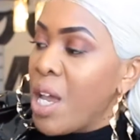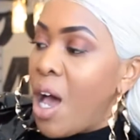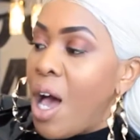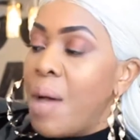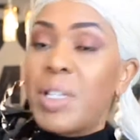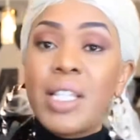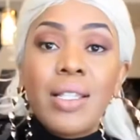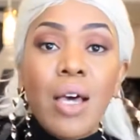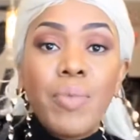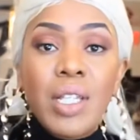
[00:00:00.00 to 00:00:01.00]
But this
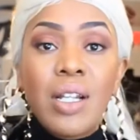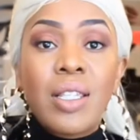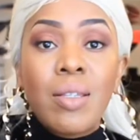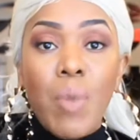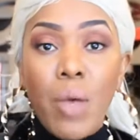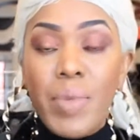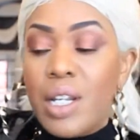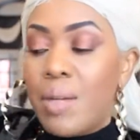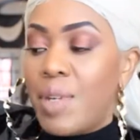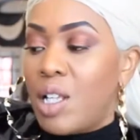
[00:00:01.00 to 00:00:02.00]
comes in a small,
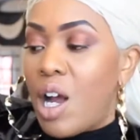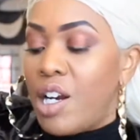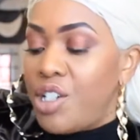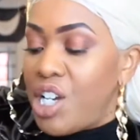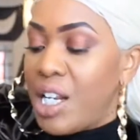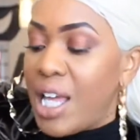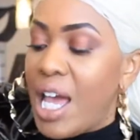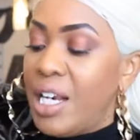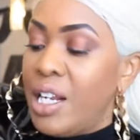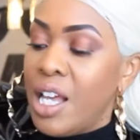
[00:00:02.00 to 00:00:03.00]
medium, and large. And
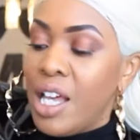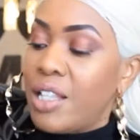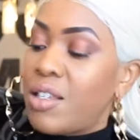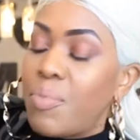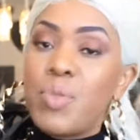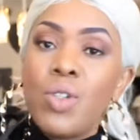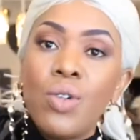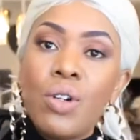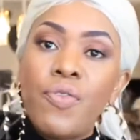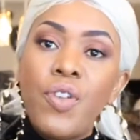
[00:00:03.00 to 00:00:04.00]
again, it's a
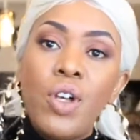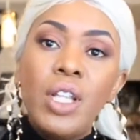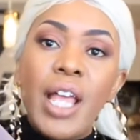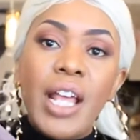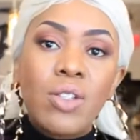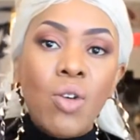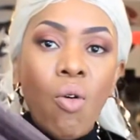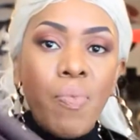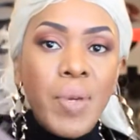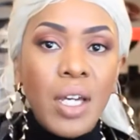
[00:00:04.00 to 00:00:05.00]
beautiful like
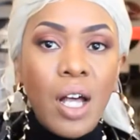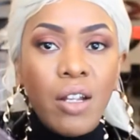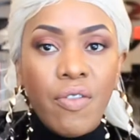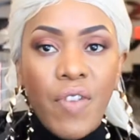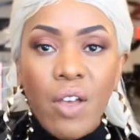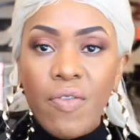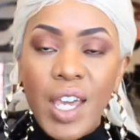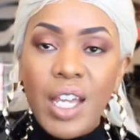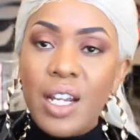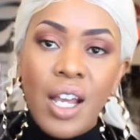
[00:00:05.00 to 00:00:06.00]
taupey color
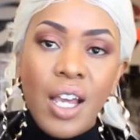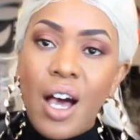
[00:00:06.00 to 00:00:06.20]
velvet.